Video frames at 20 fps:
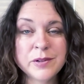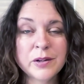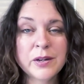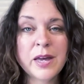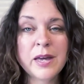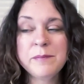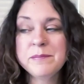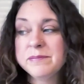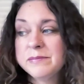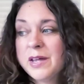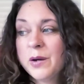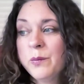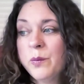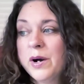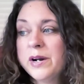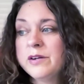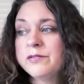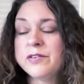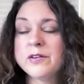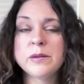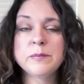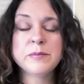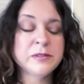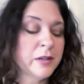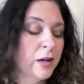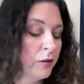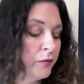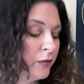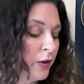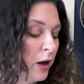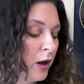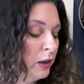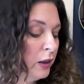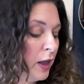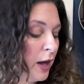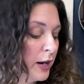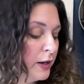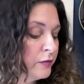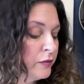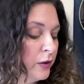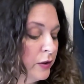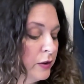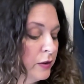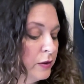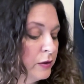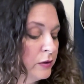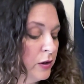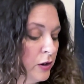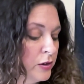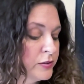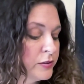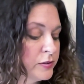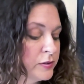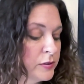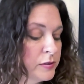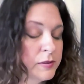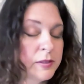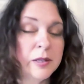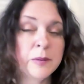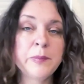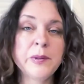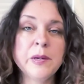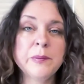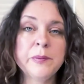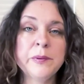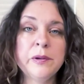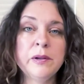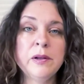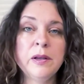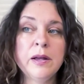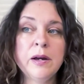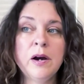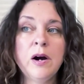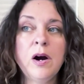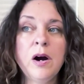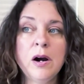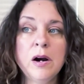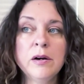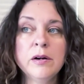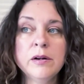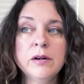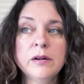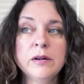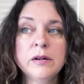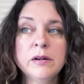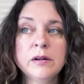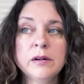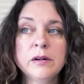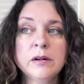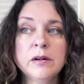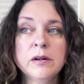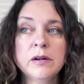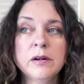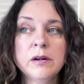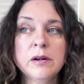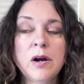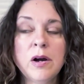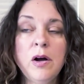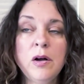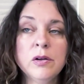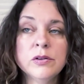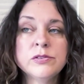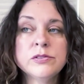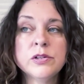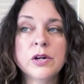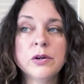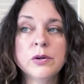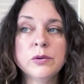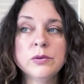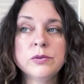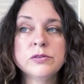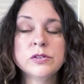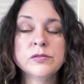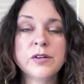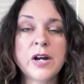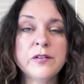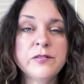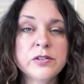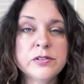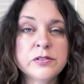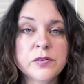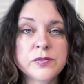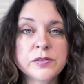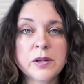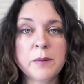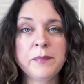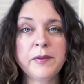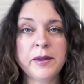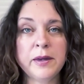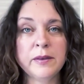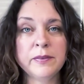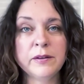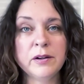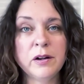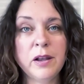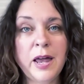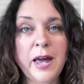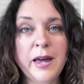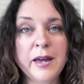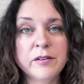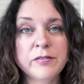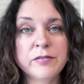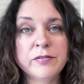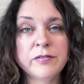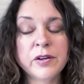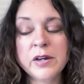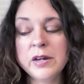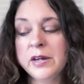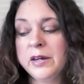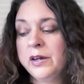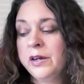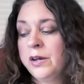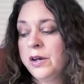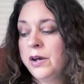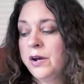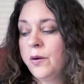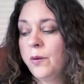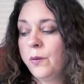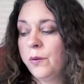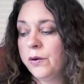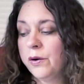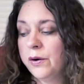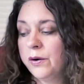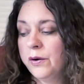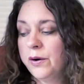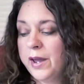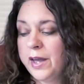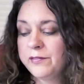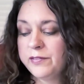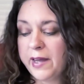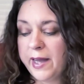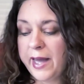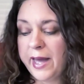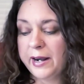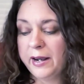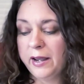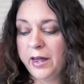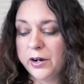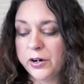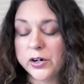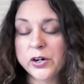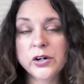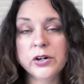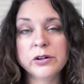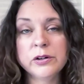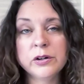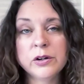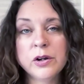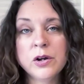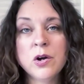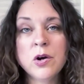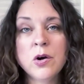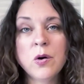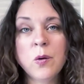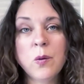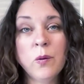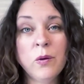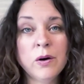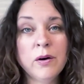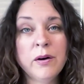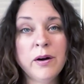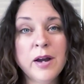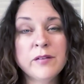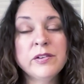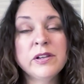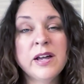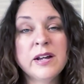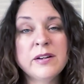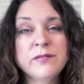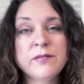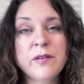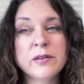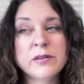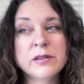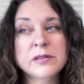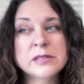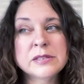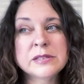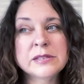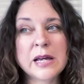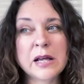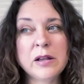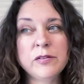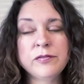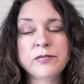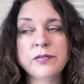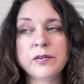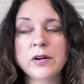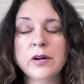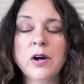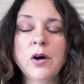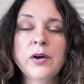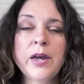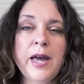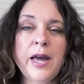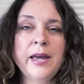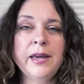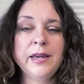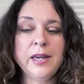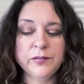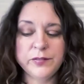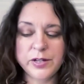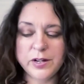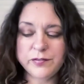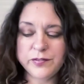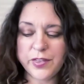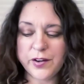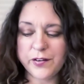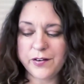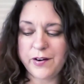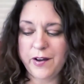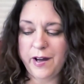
Okay? They want it for themselves. A lot of narcissistic people are also survivors of something in their life, or have had a lot of hurt, or have a lot of even if they're